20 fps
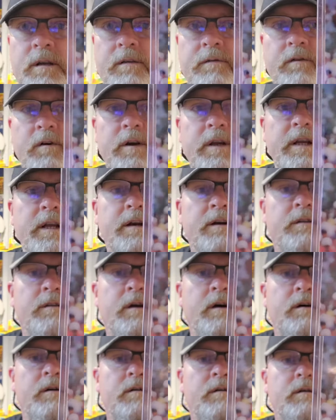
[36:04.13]
Different year
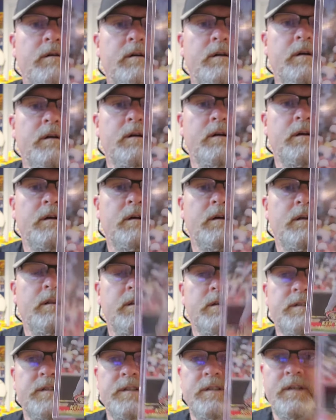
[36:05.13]
though.
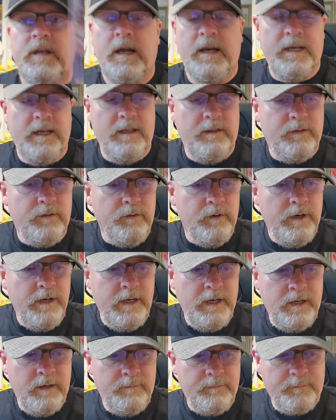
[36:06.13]
This is
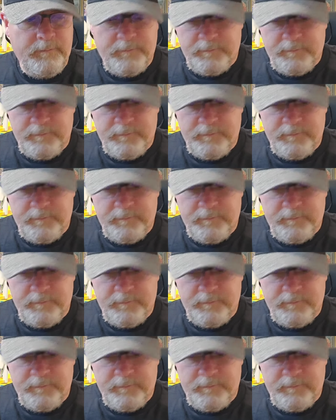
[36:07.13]
93.